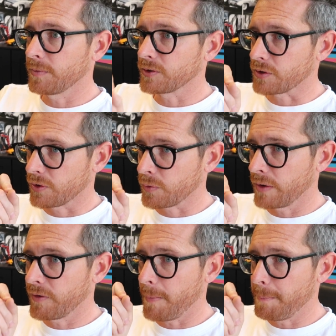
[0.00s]
Those are three
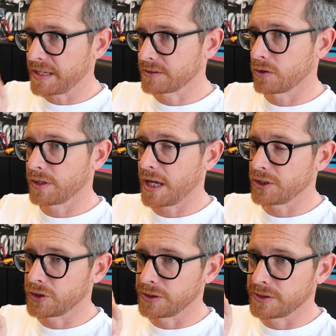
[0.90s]
of our best
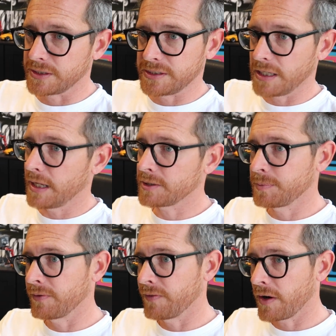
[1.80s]
locations. The city has
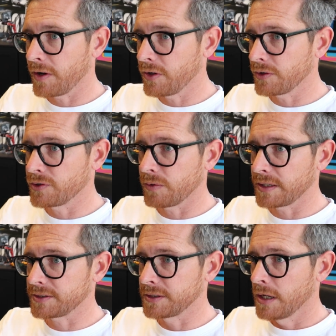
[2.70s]
been very good to
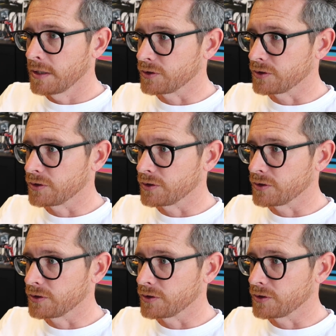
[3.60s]
us.